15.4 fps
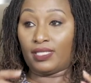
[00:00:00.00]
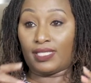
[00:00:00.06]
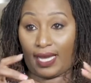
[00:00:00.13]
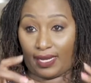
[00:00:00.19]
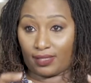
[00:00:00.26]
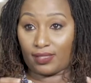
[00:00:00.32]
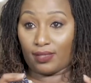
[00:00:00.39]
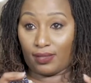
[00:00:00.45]

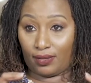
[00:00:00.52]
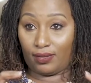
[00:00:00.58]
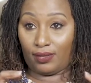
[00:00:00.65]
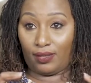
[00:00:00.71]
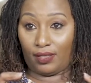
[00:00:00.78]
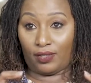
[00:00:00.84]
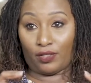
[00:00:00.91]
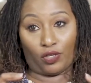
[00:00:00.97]
debt
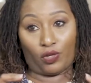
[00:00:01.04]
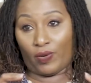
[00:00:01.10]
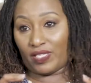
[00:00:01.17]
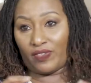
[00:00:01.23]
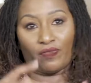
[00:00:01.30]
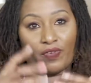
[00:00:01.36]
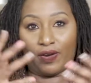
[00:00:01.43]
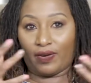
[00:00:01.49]
mm. in the mm.
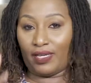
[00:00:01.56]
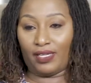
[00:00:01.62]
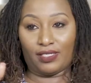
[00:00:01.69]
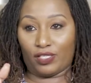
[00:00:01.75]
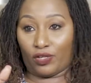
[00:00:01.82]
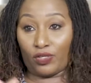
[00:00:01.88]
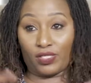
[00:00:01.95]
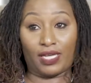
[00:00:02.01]
US. Very
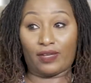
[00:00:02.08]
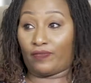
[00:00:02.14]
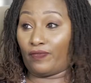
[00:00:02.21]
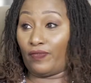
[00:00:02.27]
easy because they